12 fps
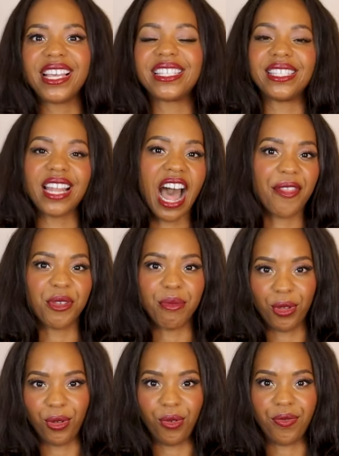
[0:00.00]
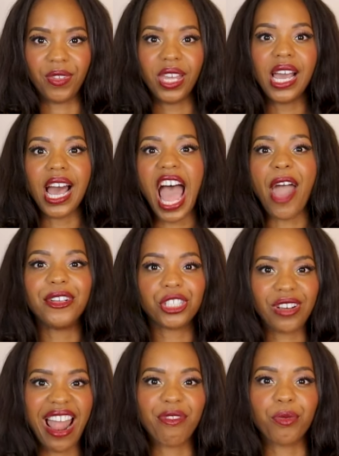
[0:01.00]
is not the move. I was
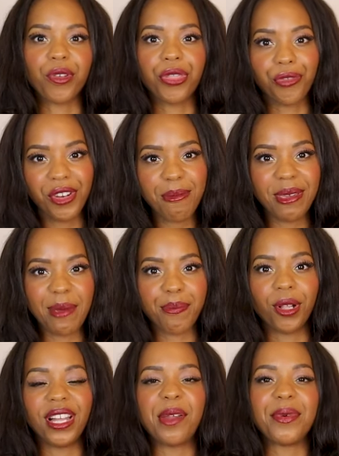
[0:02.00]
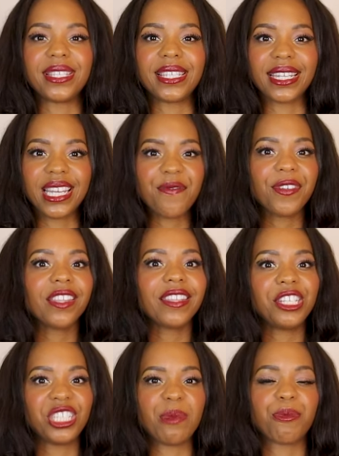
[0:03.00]
traveling with 3 people and it was
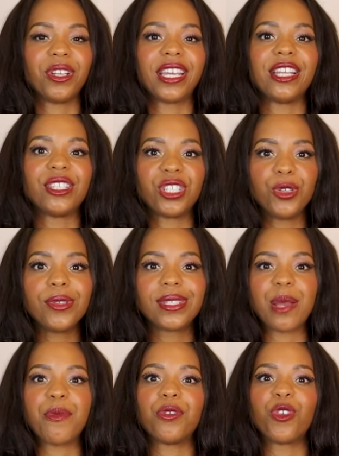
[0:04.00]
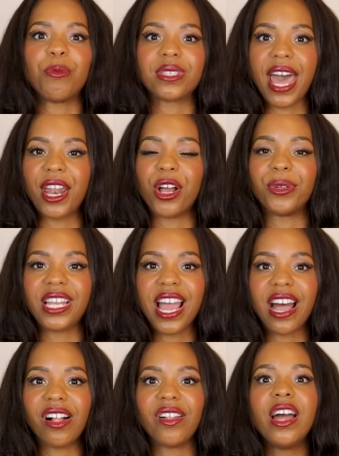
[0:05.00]
significantly cheaper to get 2 separate rooms at a
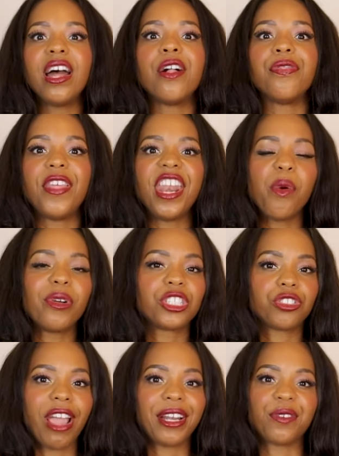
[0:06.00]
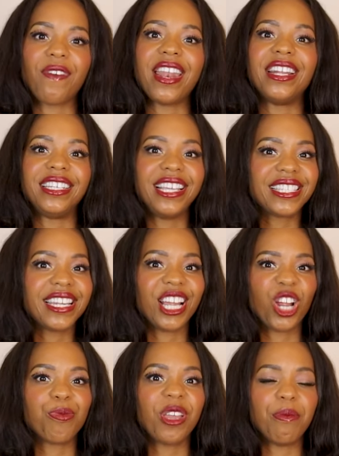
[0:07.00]
hotel than it was trying to find a decent
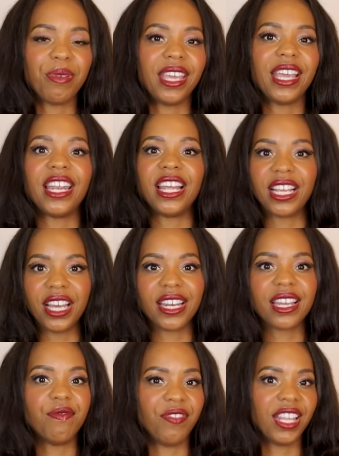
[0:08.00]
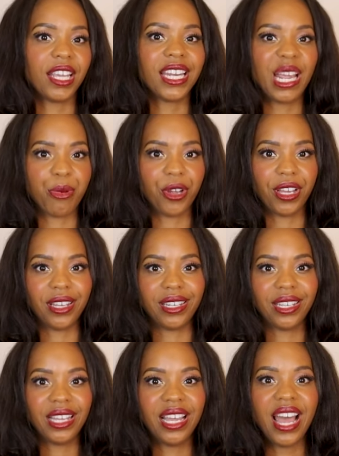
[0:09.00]
Airbnb in a good, convenient neighborhood.
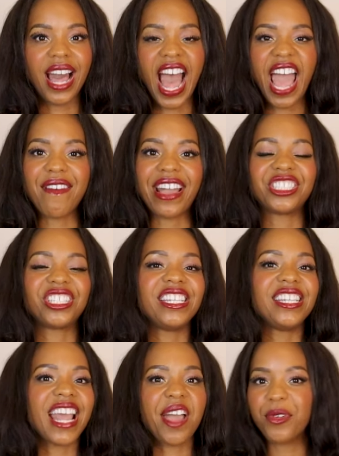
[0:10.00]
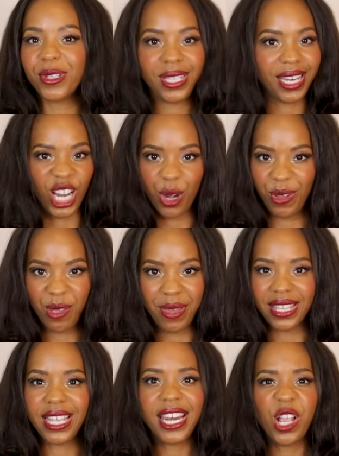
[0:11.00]
I've actually never seen
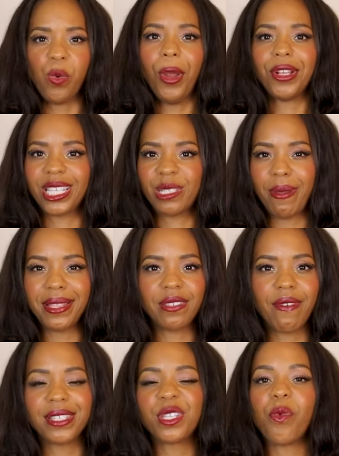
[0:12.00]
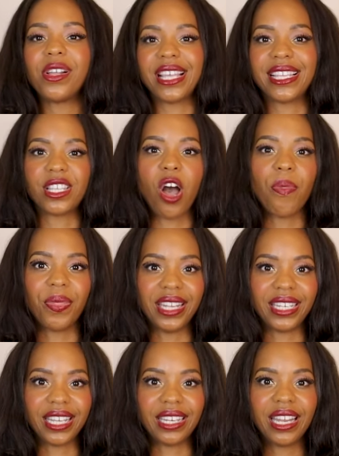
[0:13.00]
Airbnbs anywhere as expensive as the ones I saw in
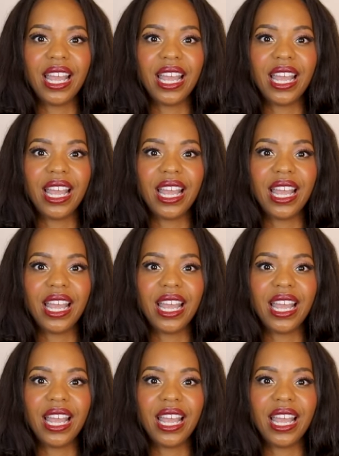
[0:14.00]
London.